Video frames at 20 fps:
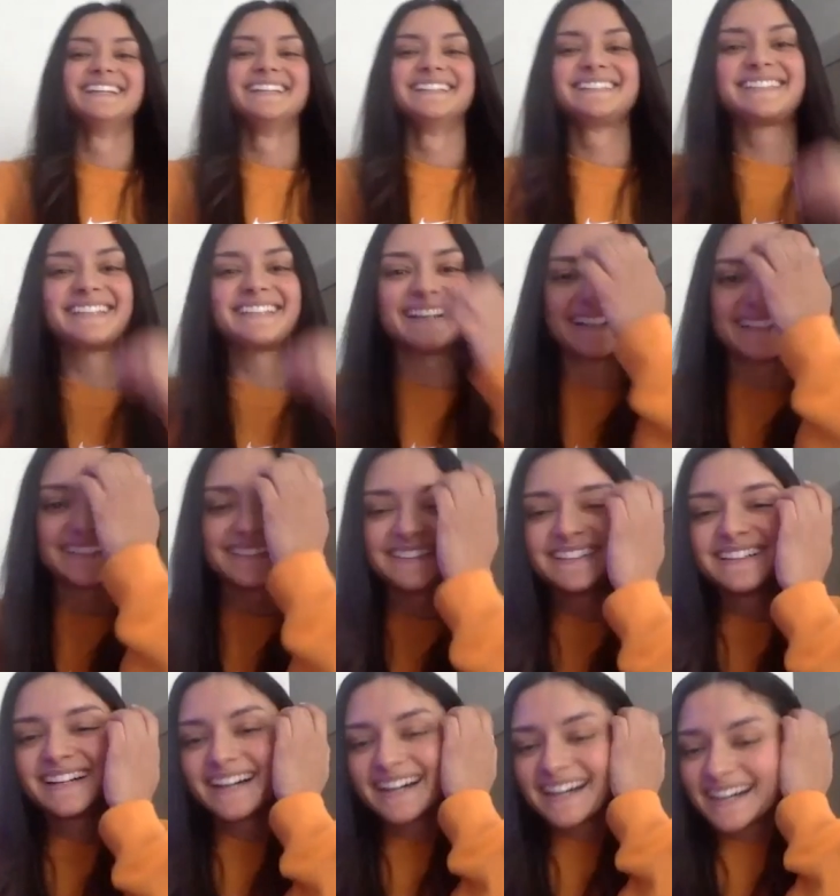So
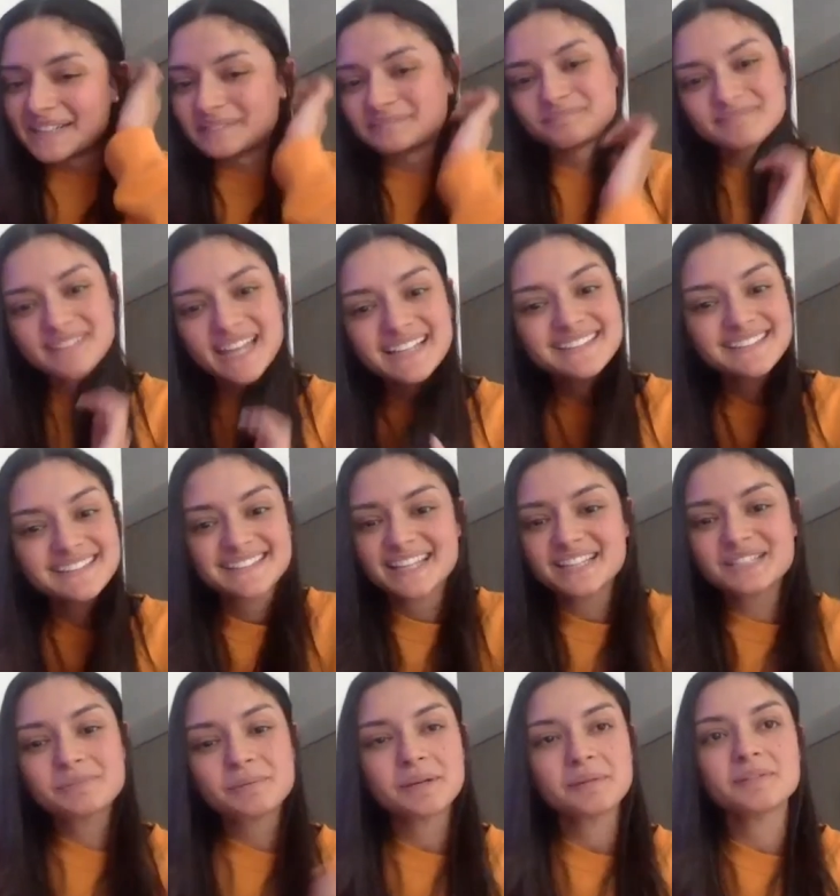
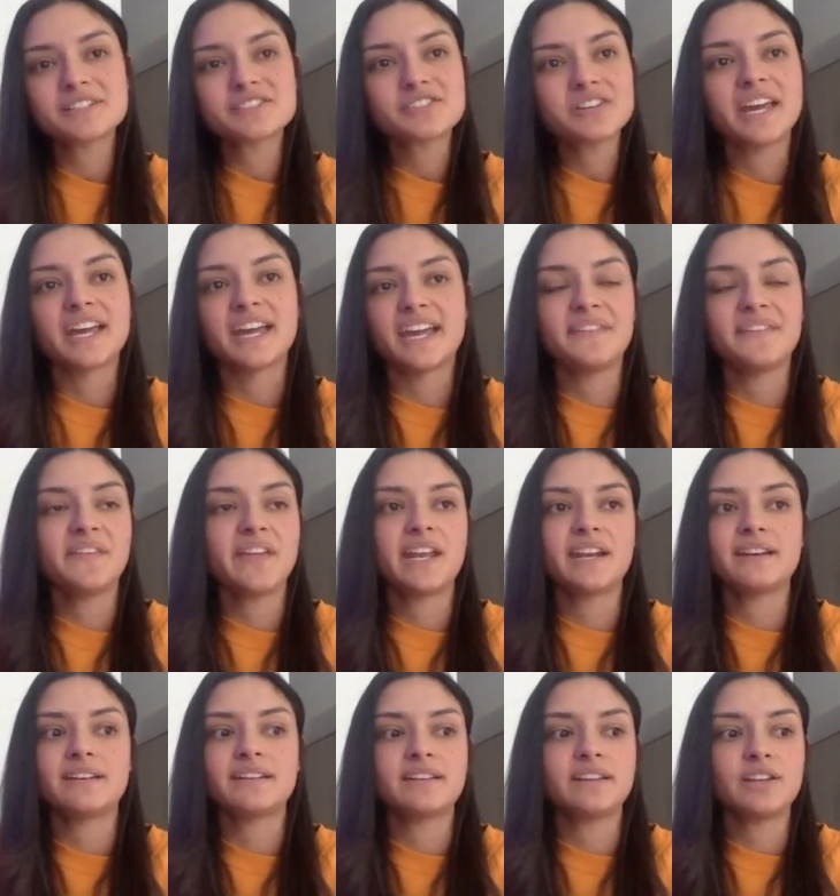that's pretty much it. And
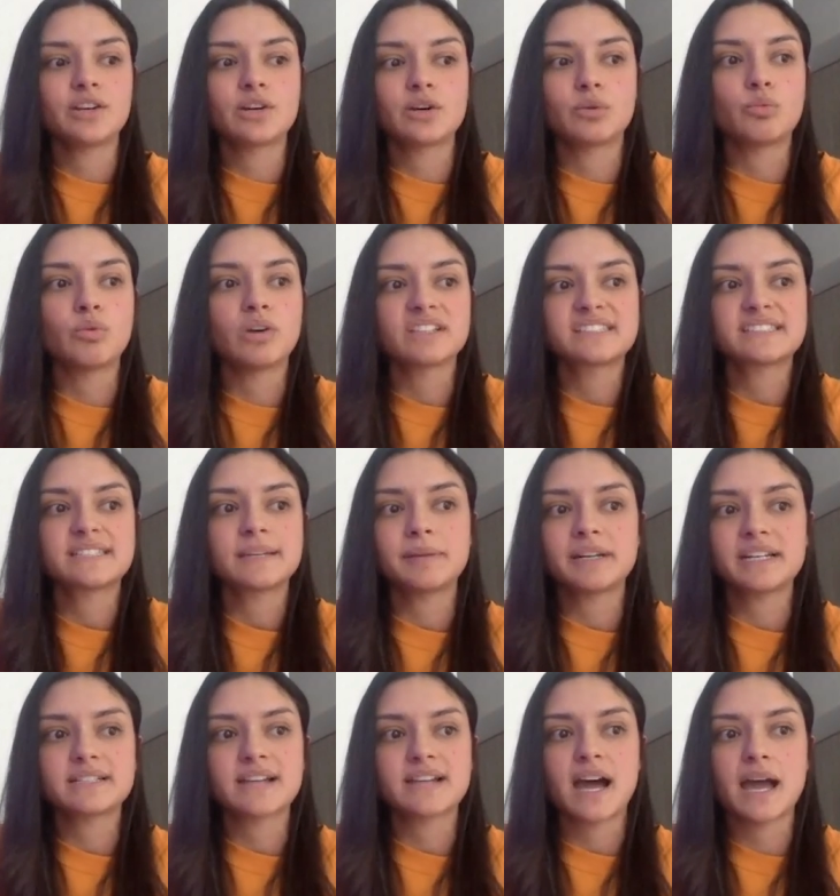then, you know, one step
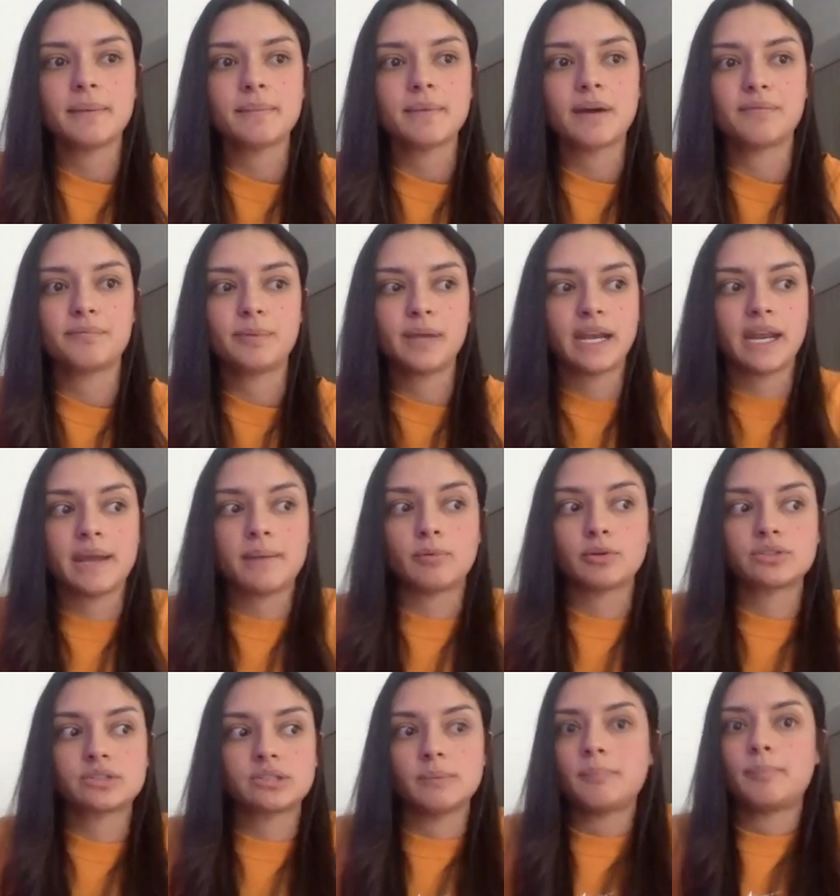at a time, I've been able
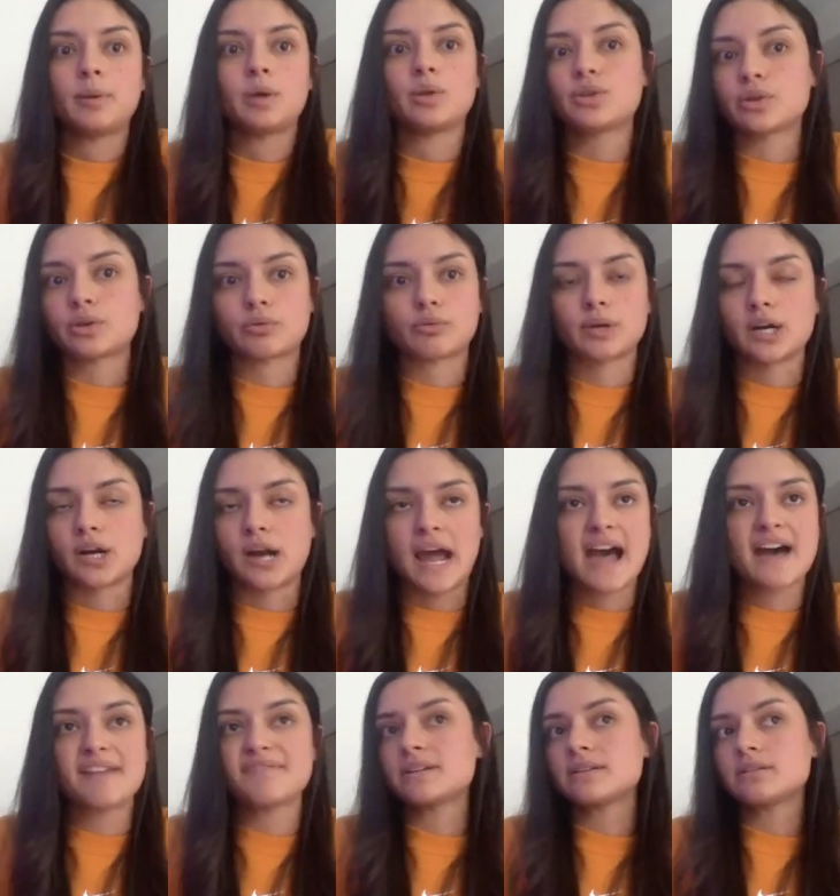to build a career. I
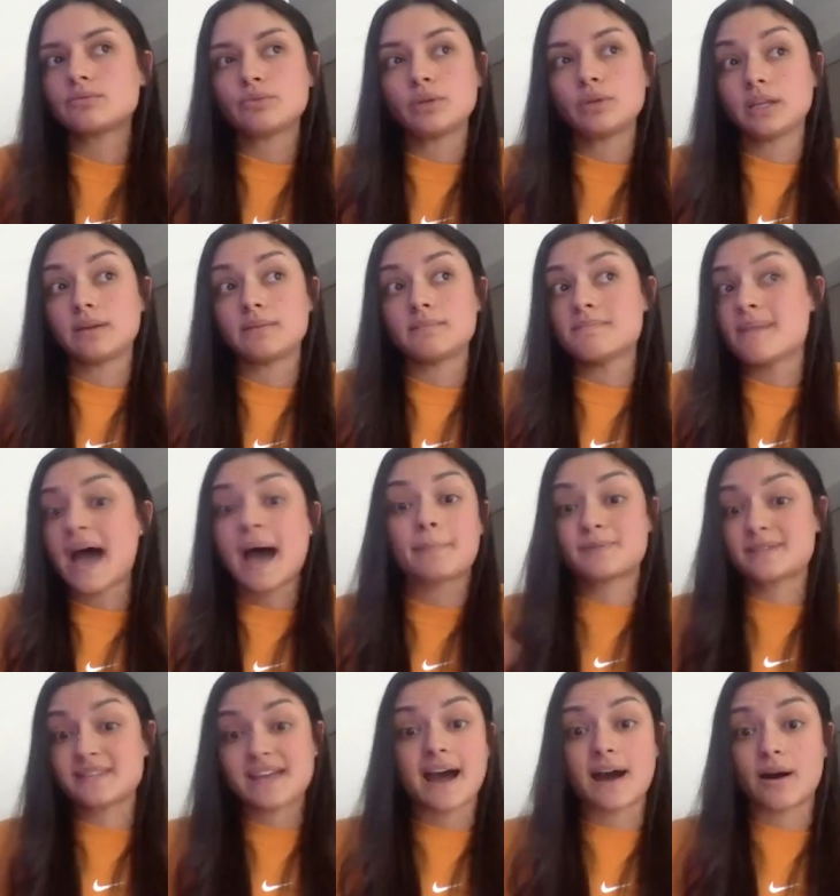haven't really
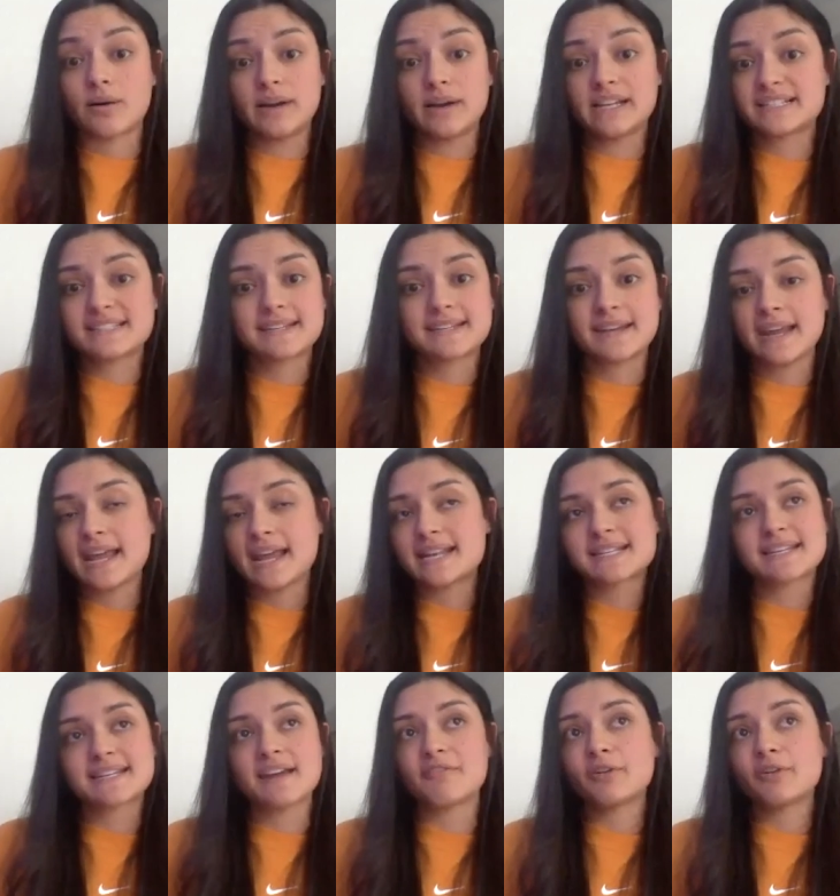mapped out.
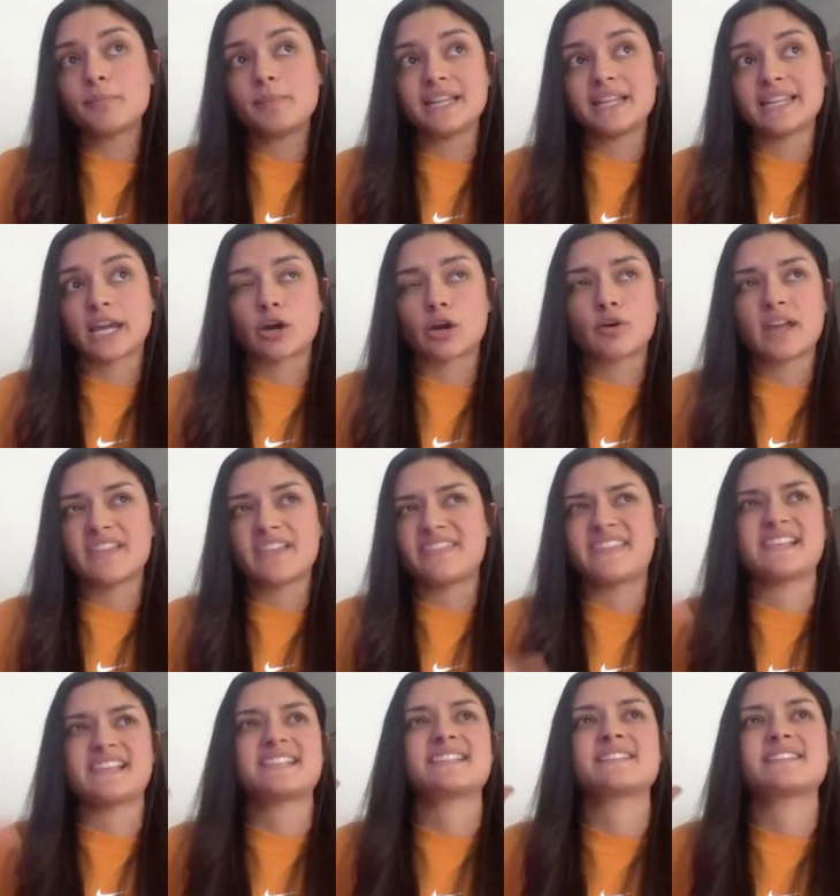It's never been like, okay,
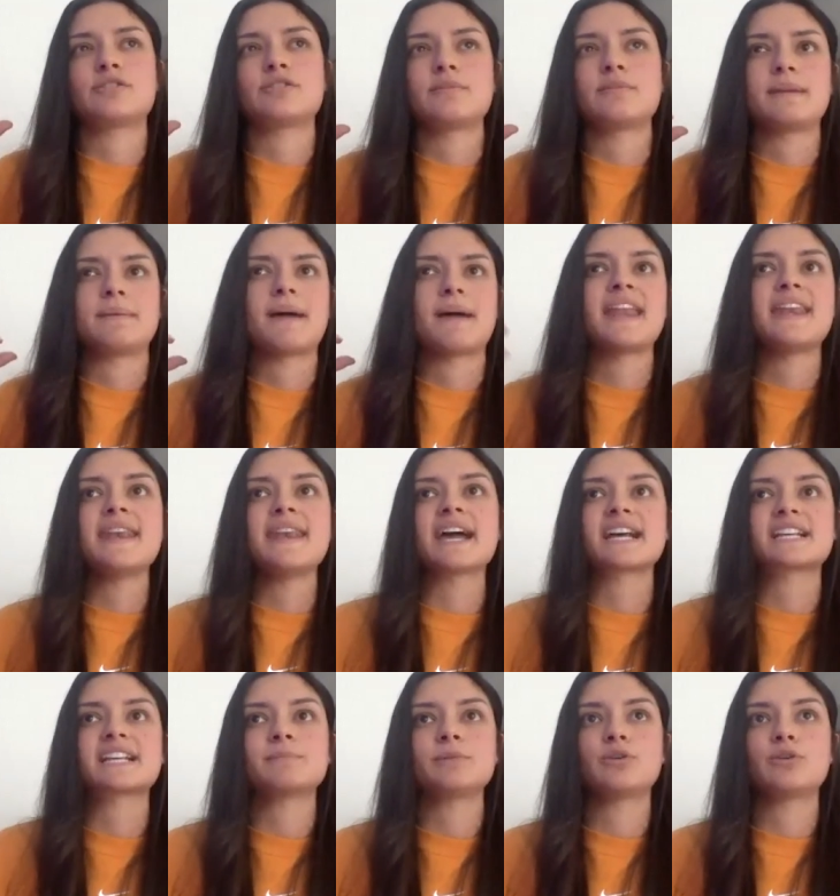this is going to be my
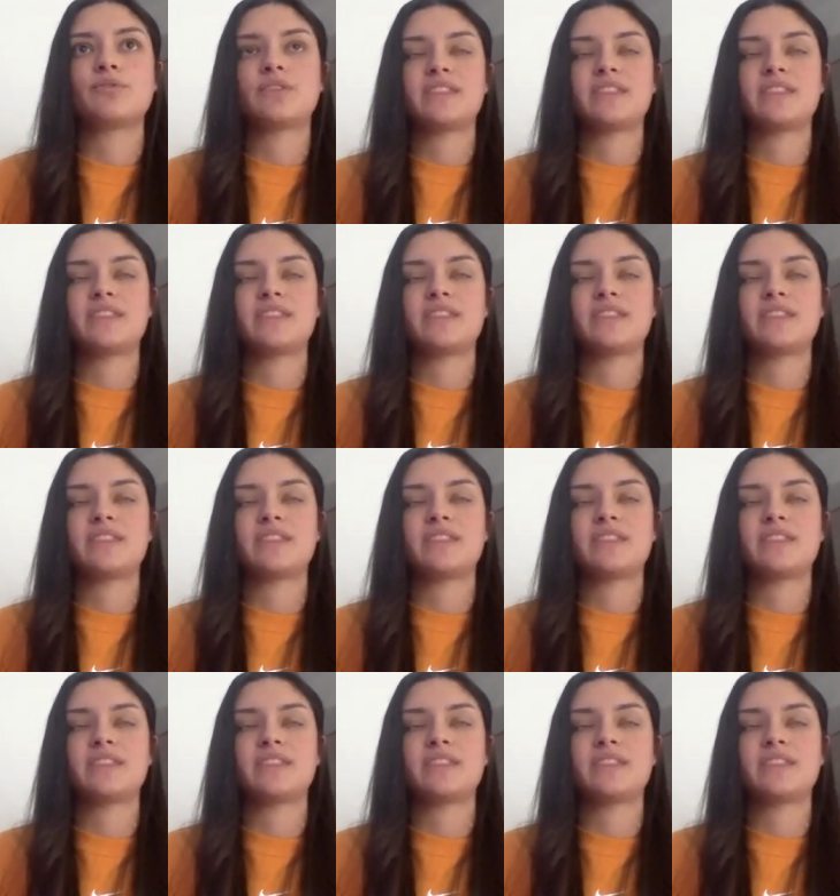next move.